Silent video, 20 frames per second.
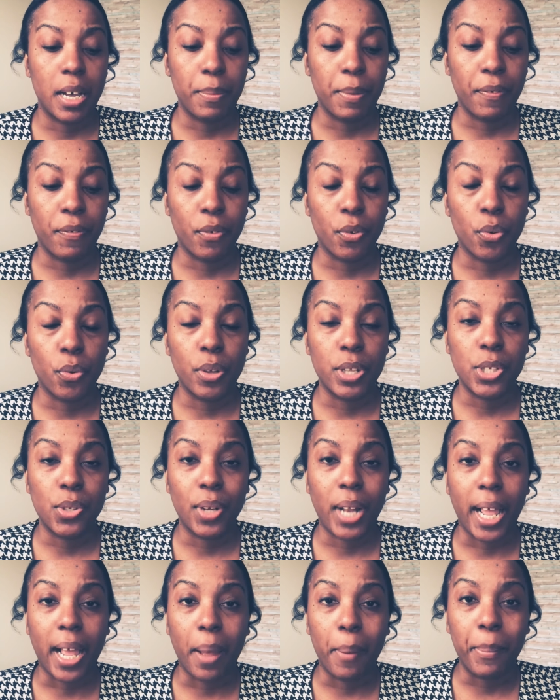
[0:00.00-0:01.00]
if you're going to
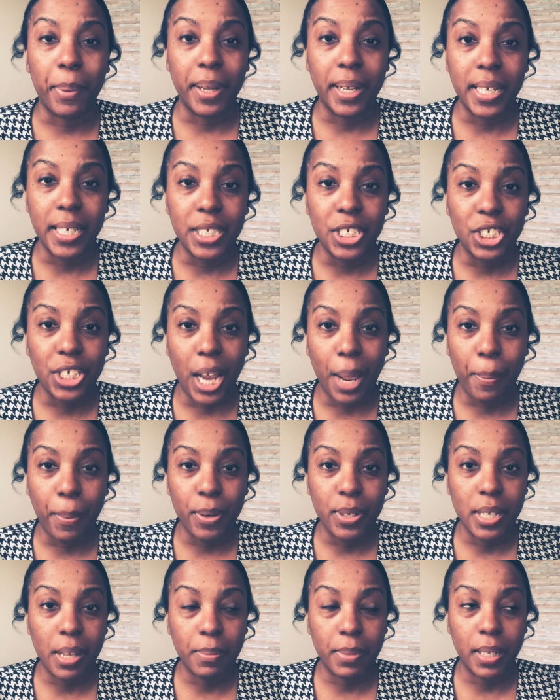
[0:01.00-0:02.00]
like a pawn shop or
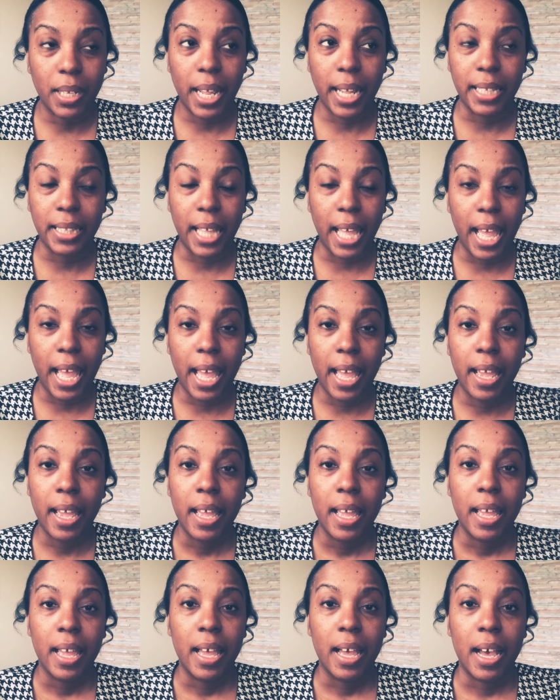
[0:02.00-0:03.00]
something like that,
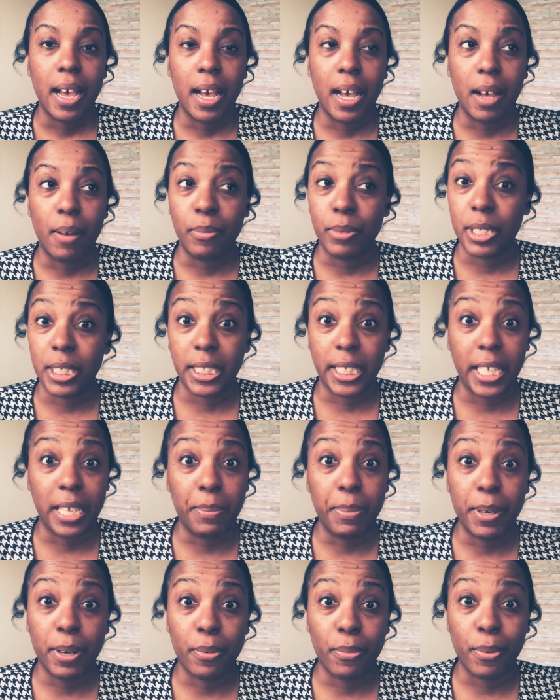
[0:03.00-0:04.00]
just
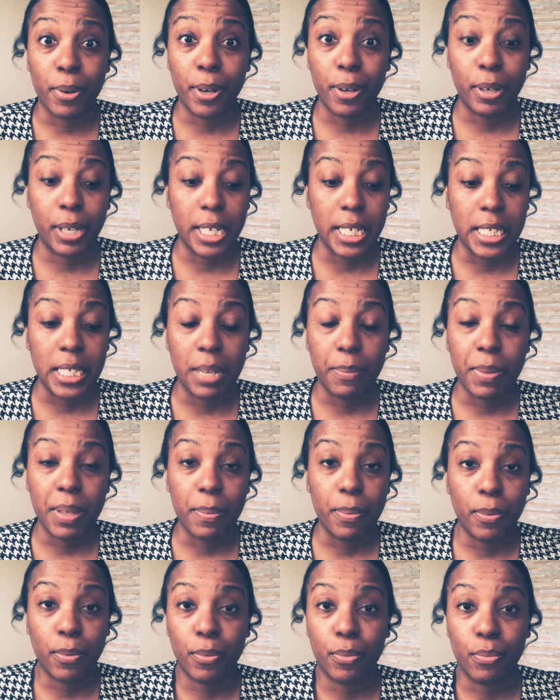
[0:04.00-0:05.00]
keeping it real, because some
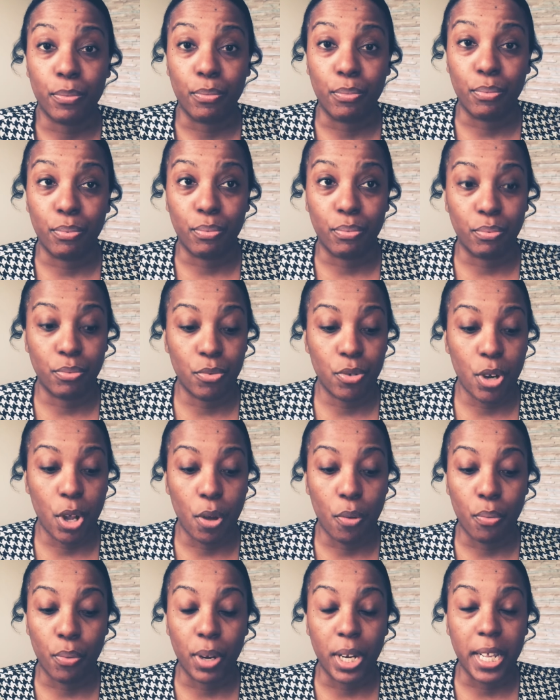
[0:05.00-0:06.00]
people,
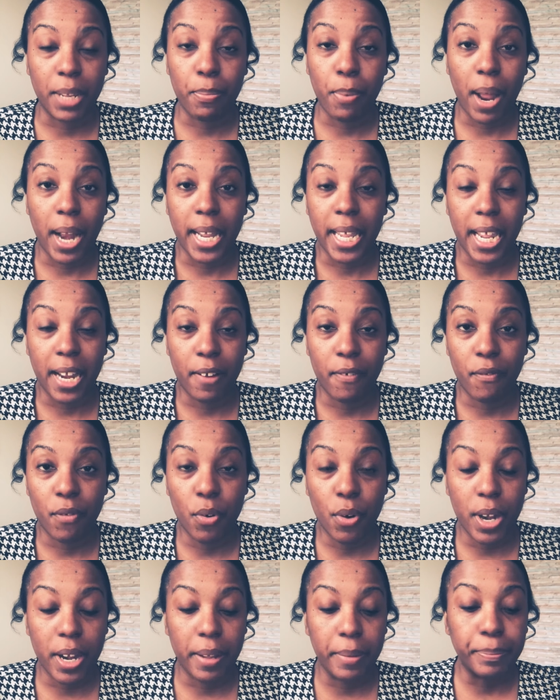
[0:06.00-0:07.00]
really probably can't
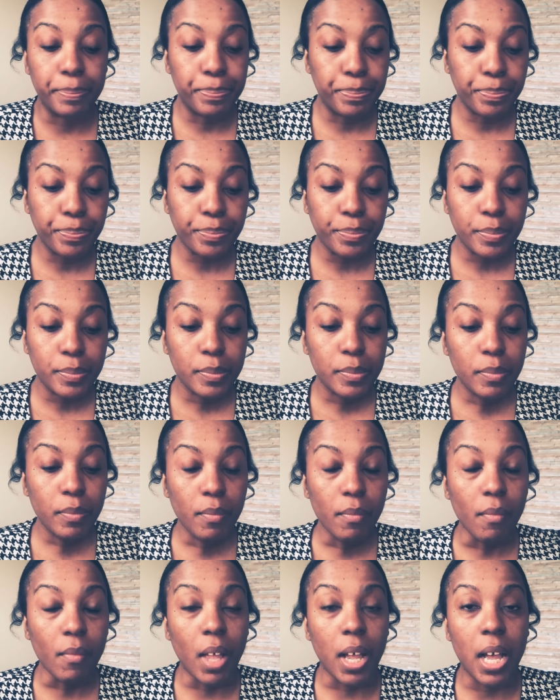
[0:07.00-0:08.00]
afford it.
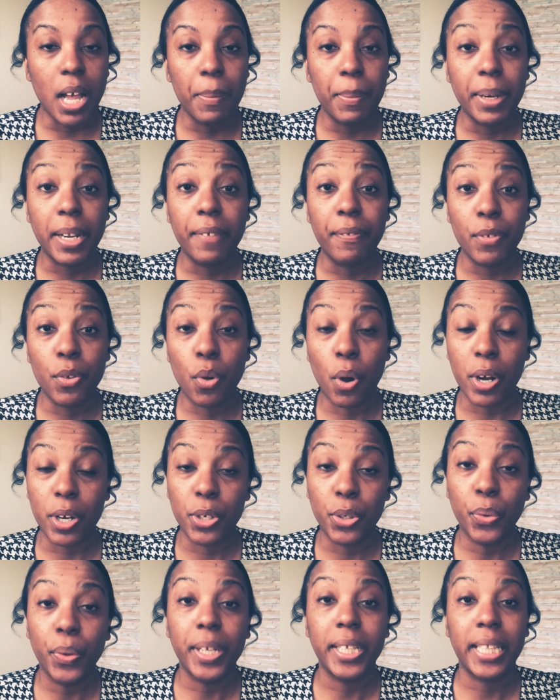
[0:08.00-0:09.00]
But if you are
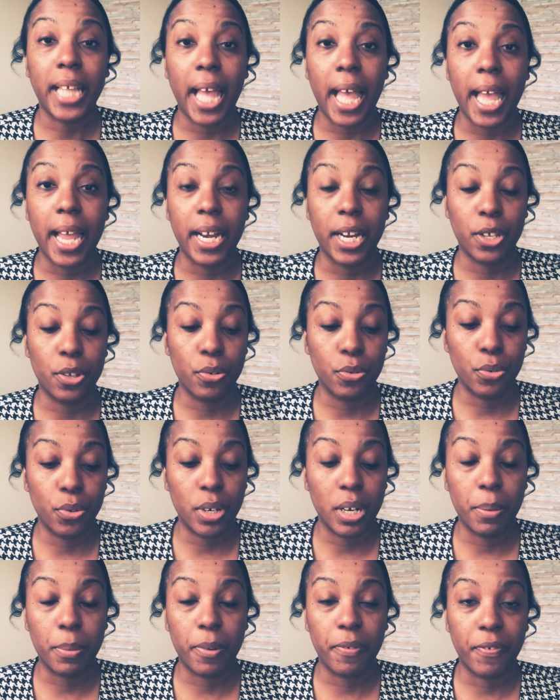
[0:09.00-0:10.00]
doing that and you're
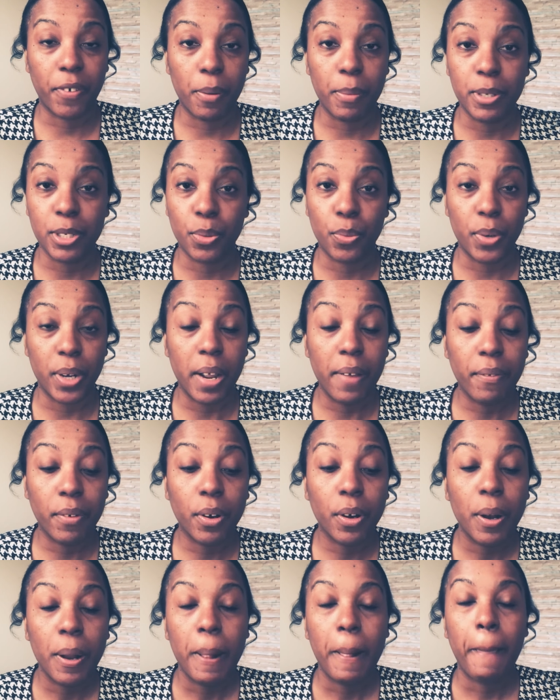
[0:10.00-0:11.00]
doing a refurbish or
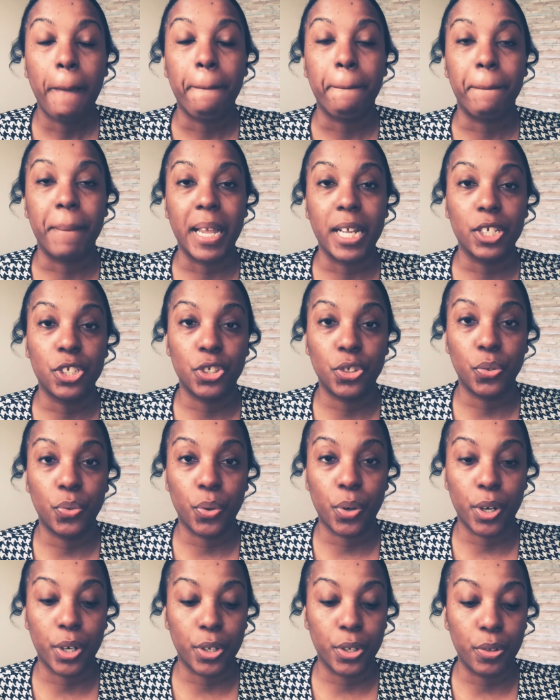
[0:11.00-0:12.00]
whatever, make
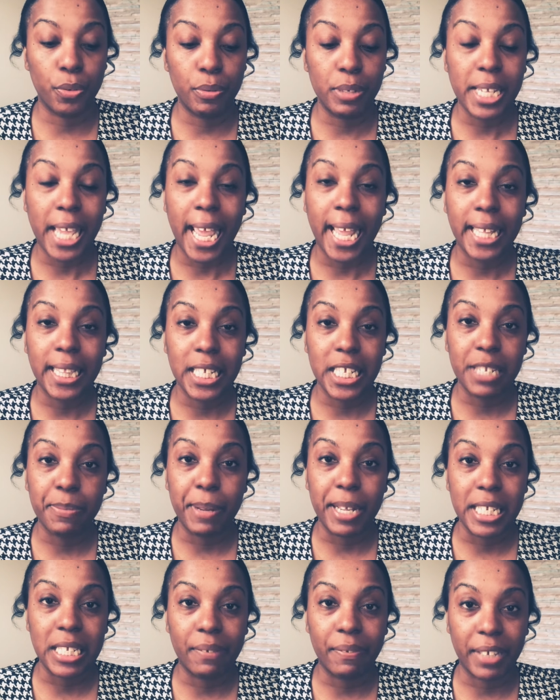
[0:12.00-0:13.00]
sure you take the
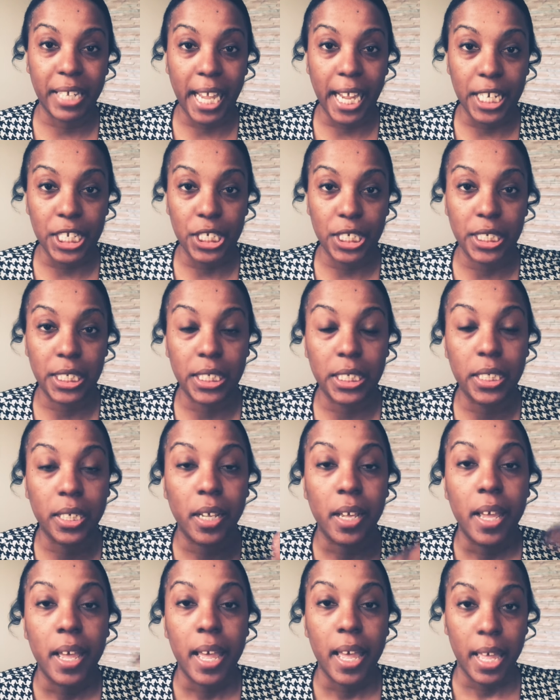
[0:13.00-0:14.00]
specifications
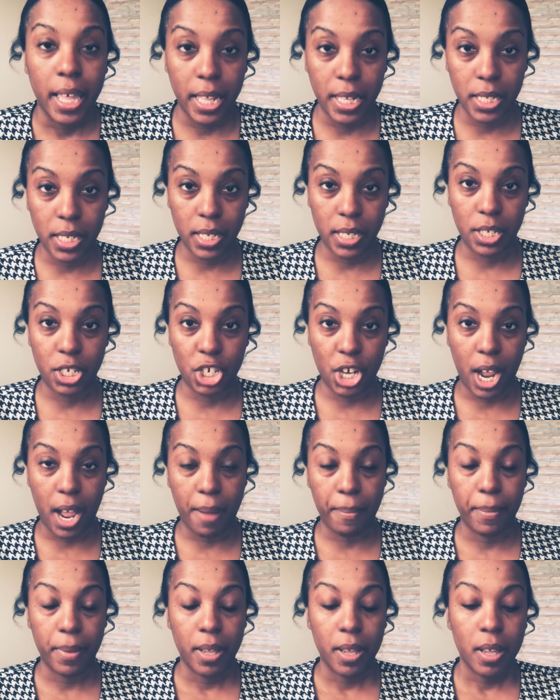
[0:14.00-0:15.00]
into the
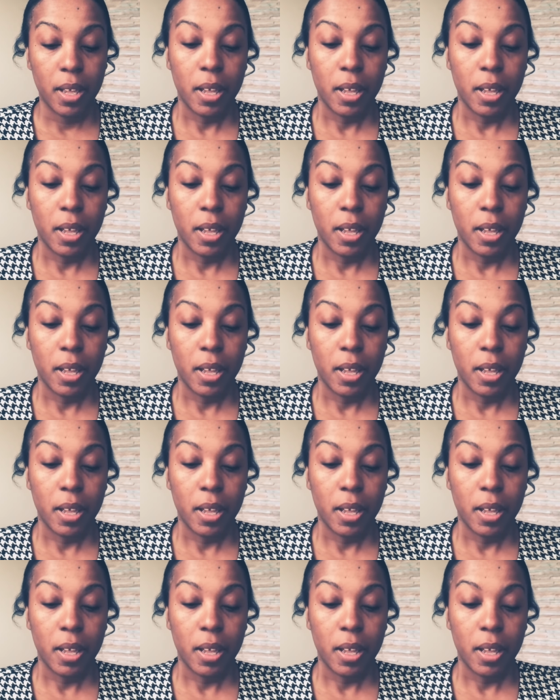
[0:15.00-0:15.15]
shop.